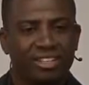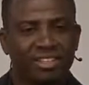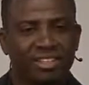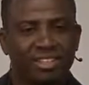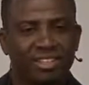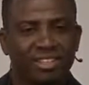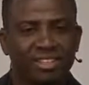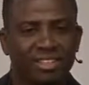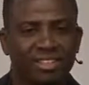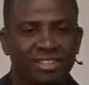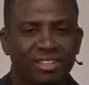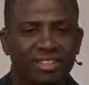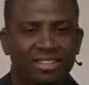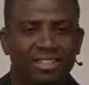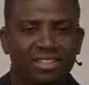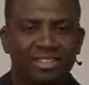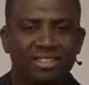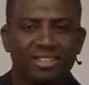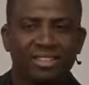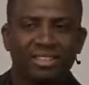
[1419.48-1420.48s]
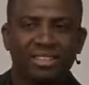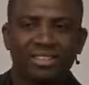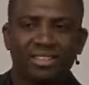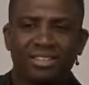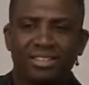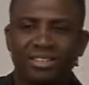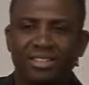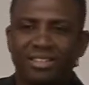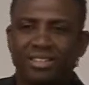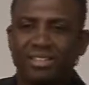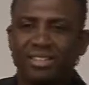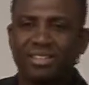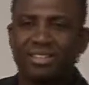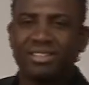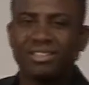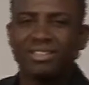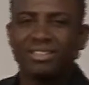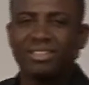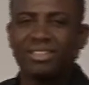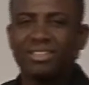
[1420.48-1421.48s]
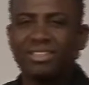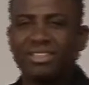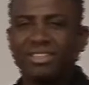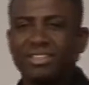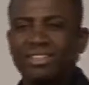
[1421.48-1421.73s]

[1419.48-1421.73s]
No one is speaking in this clip.